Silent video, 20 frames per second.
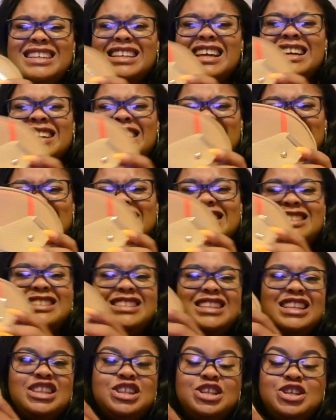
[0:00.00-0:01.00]
Like, this
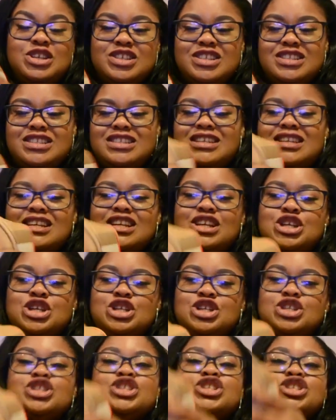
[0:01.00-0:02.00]
looks
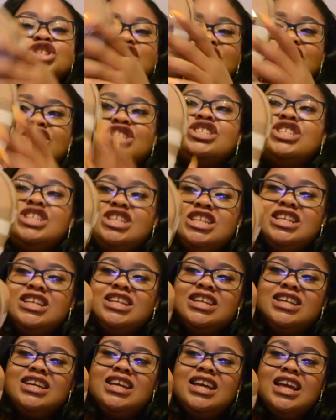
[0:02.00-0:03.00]
chic
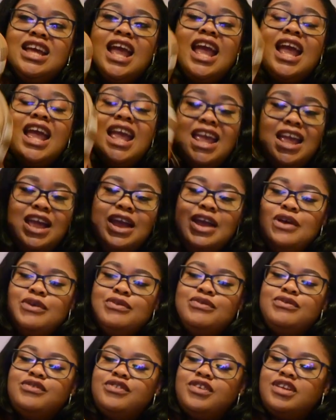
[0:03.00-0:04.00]

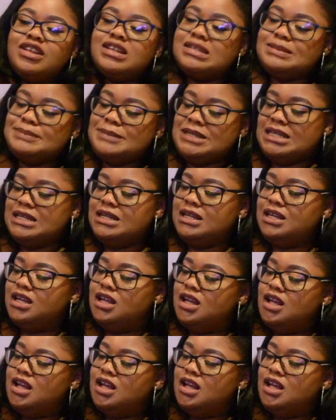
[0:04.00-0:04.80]
AF to me.